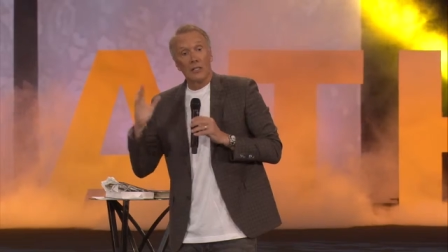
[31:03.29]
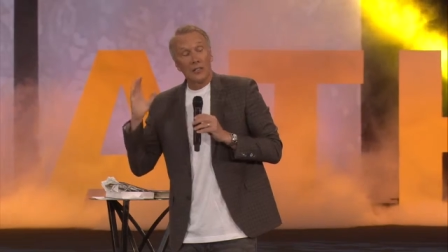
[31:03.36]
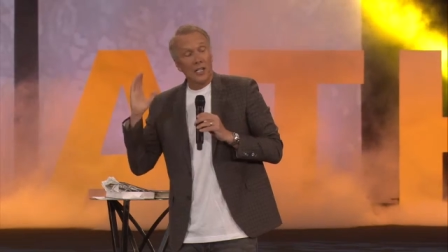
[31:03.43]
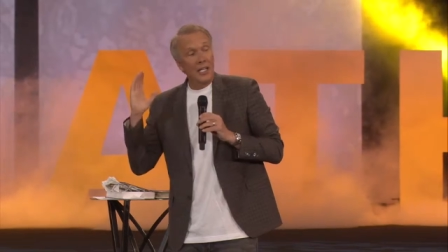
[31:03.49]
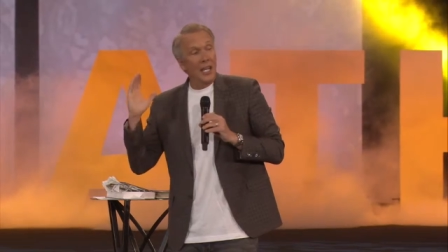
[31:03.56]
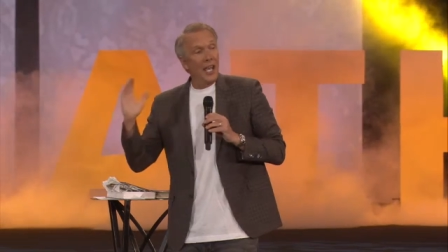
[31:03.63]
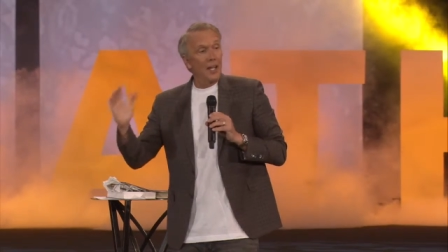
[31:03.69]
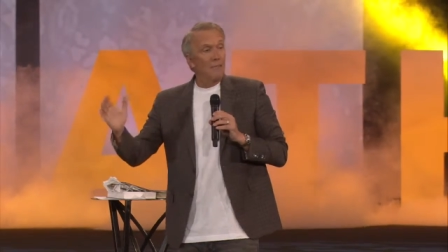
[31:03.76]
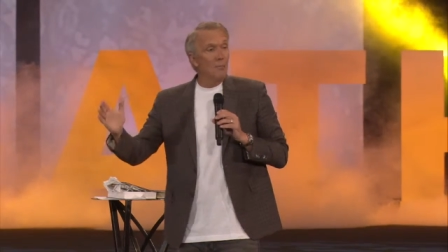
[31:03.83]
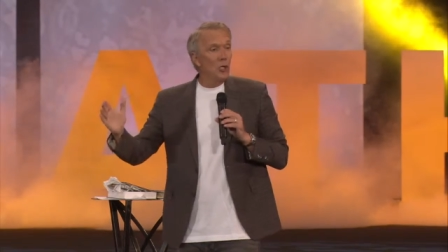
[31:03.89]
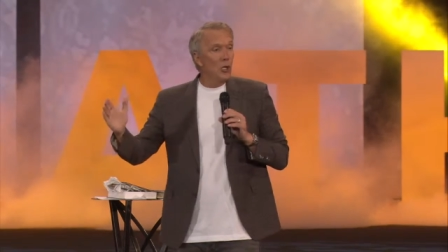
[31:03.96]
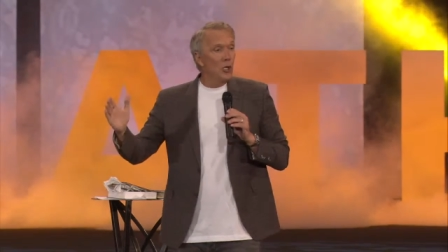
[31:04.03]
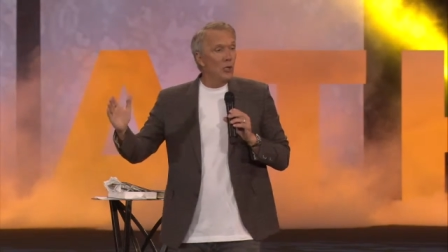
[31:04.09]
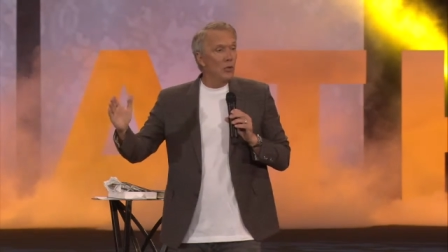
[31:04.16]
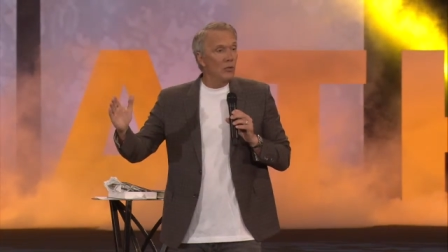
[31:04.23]
Tian
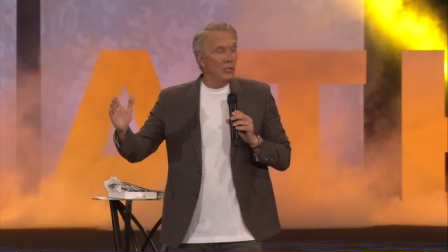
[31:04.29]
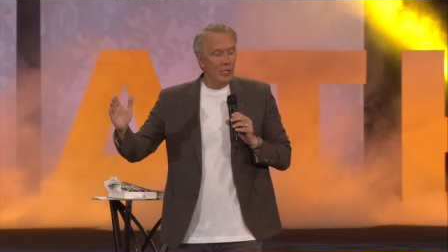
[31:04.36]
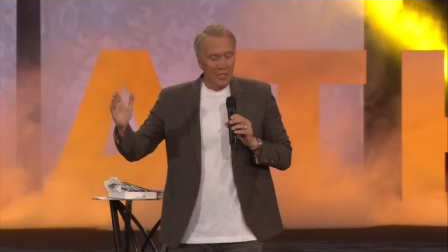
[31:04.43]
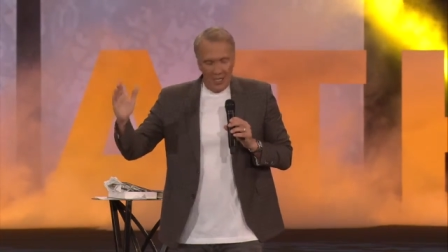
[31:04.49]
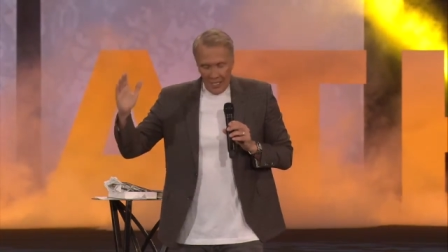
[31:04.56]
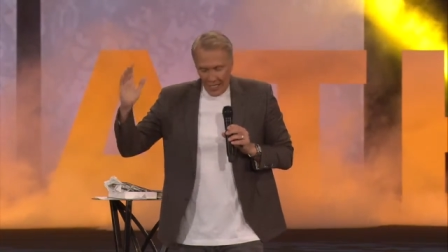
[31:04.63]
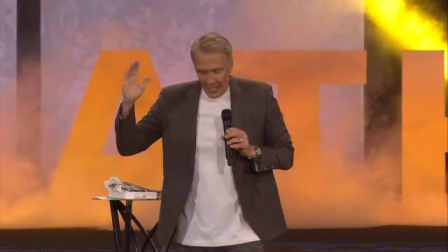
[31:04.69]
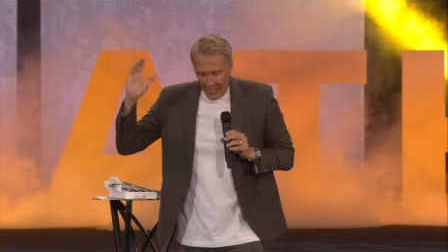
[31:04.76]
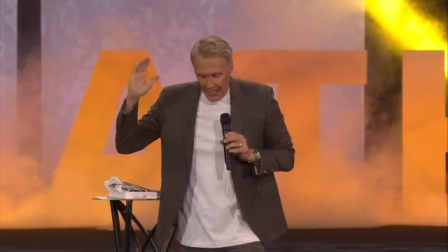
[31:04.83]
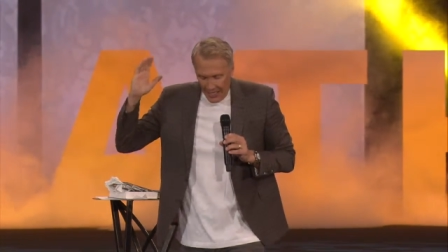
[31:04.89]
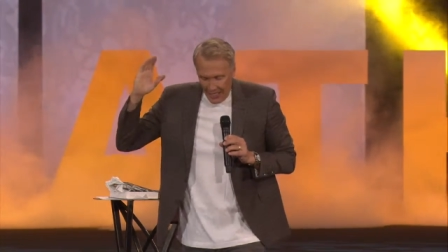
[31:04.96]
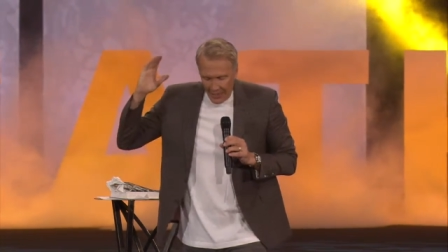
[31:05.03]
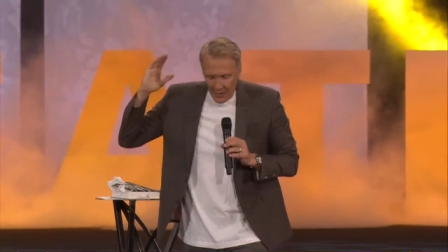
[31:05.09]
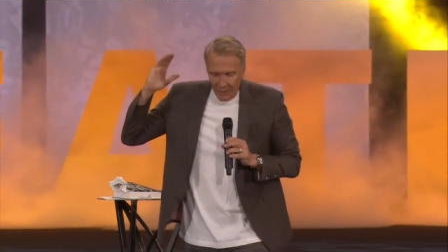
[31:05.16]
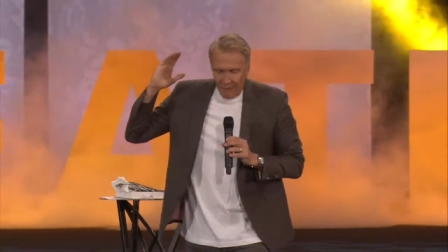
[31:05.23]
Moon
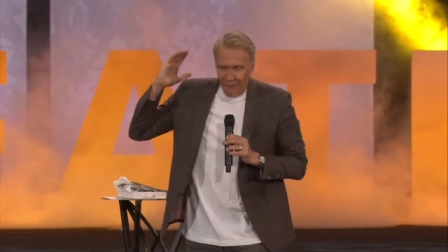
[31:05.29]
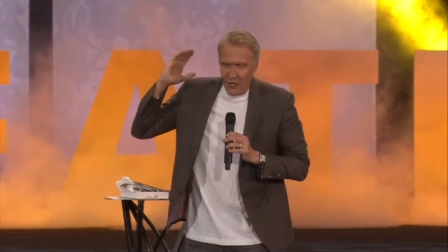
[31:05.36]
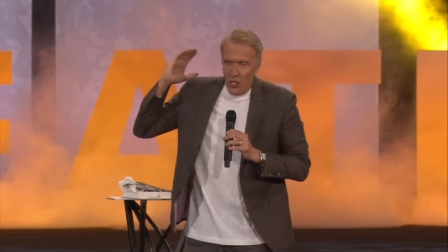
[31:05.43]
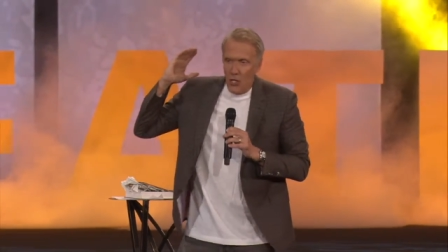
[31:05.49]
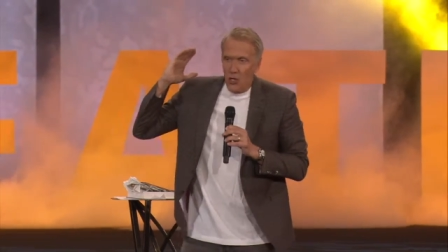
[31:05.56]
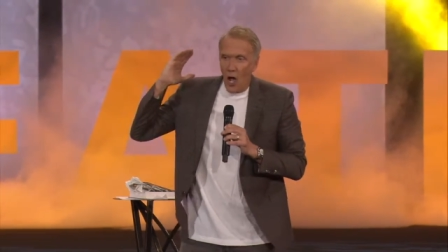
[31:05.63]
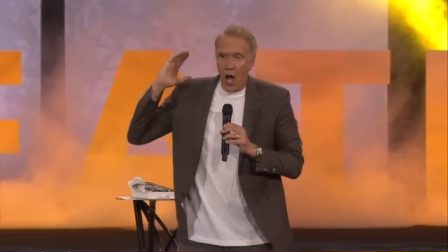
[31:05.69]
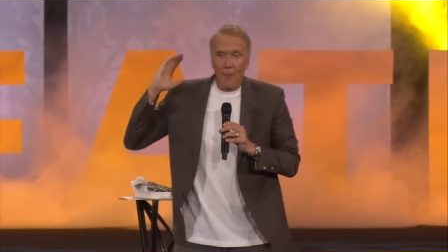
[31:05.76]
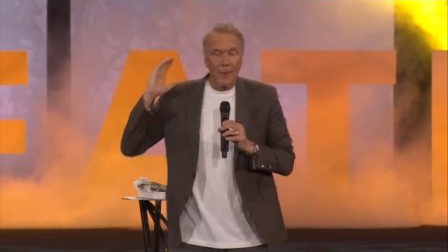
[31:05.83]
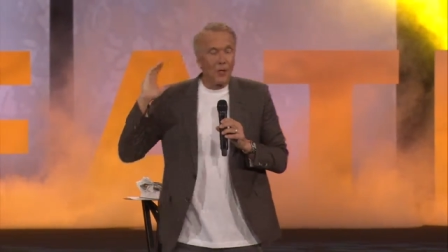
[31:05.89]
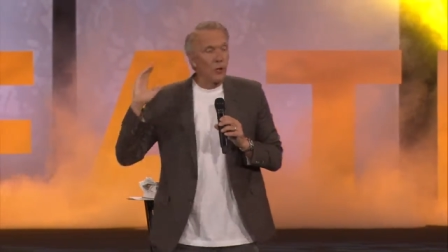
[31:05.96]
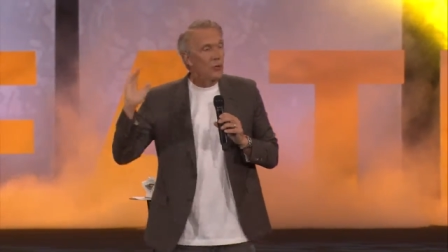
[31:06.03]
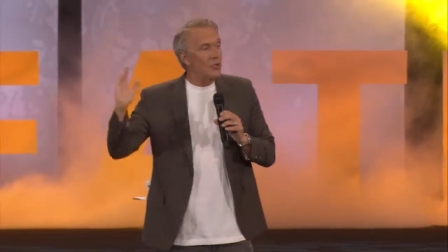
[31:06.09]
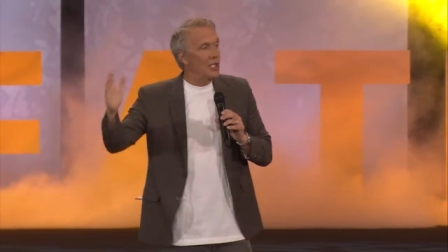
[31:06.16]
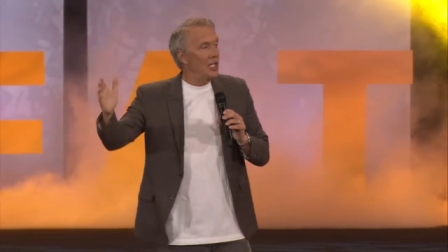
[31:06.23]
is a
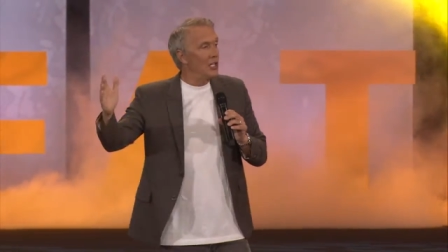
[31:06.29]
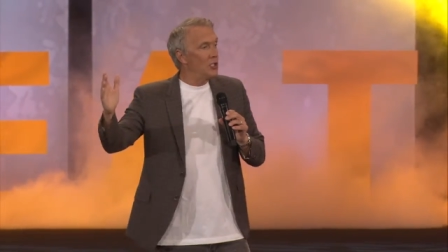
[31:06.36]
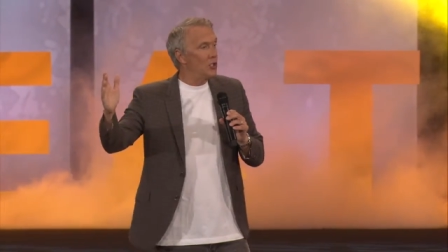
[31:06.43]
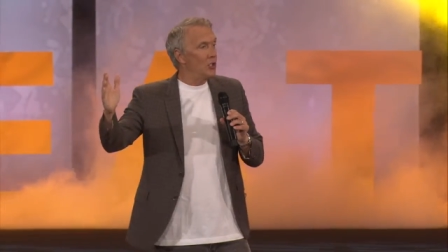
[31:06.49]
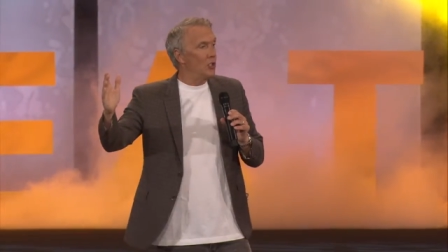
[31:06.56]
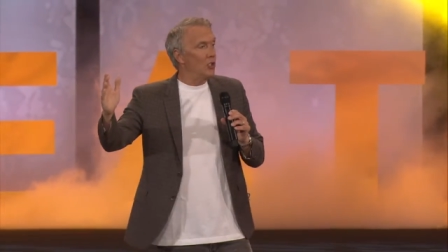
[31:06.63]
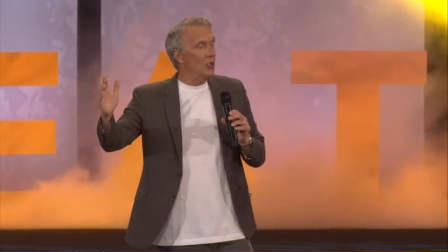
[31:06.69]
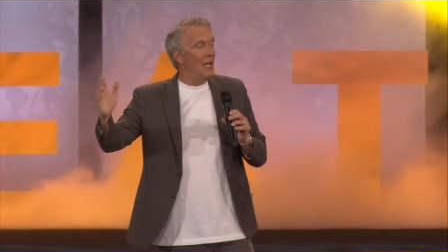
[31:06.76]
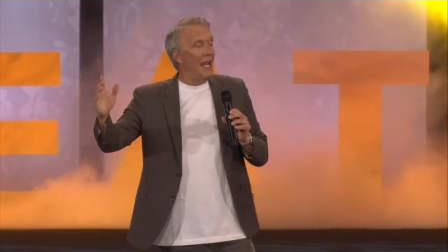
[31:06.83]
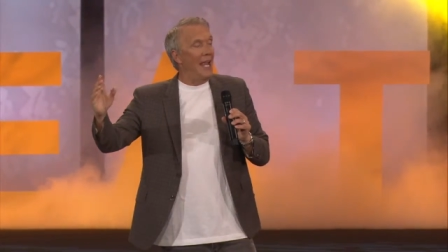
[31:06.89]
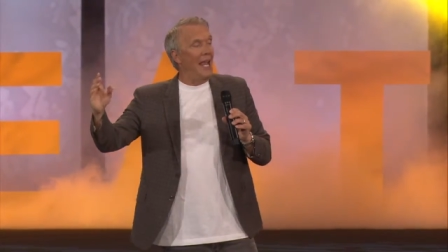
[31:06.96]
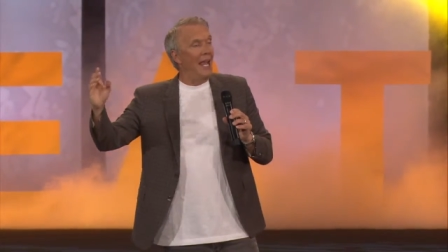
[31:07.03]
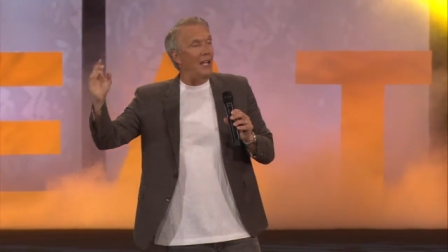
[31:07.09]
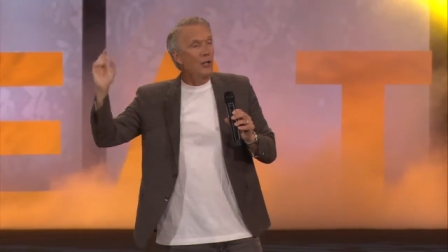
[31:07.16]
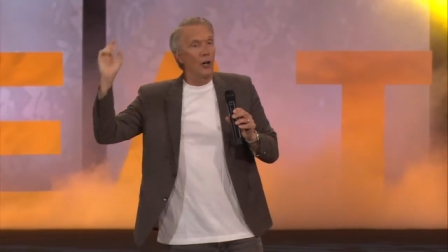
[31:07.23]
phenomenal teacher,
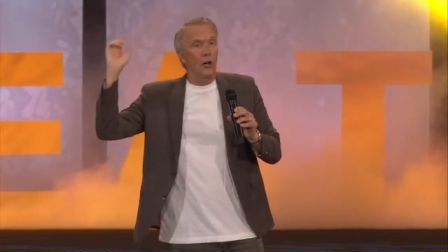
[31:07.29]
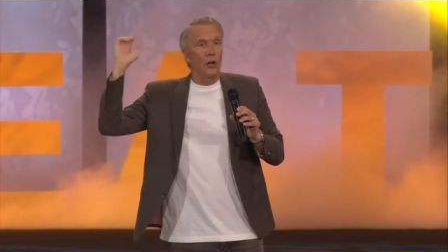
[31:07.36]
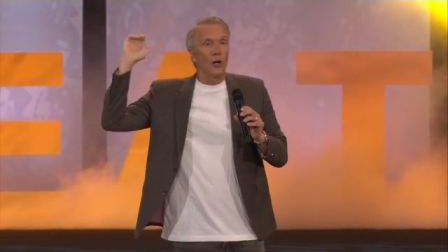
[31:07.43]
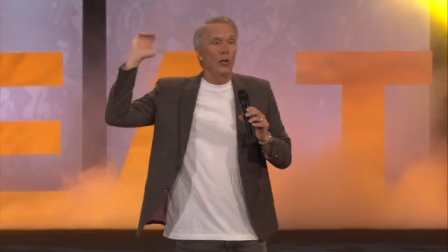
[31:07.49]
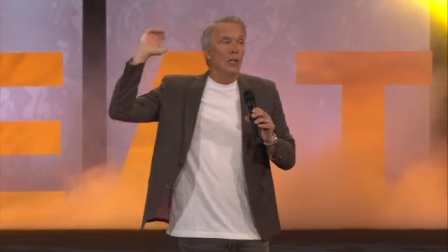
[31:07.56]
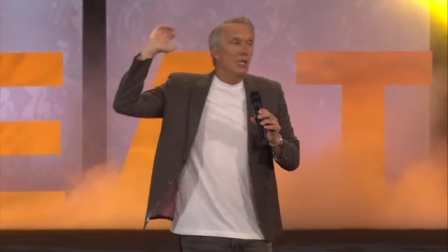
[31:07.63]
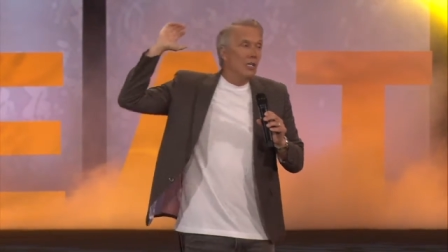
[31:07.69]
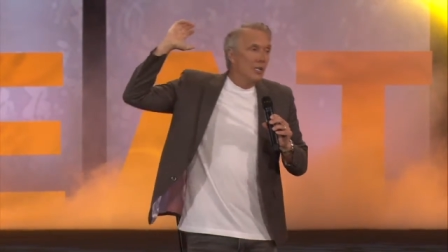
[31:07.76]
and her